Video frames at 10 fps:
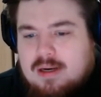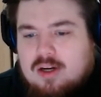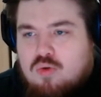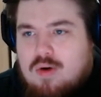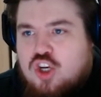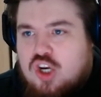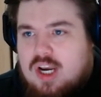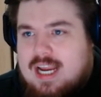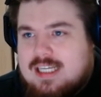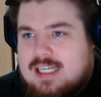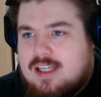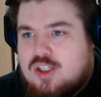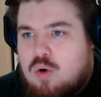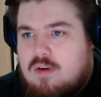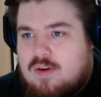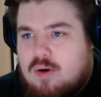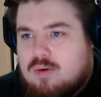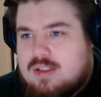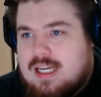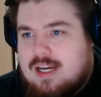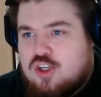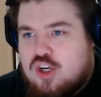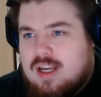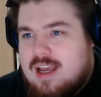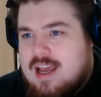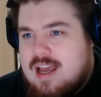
aggression is in the 12-year-old section.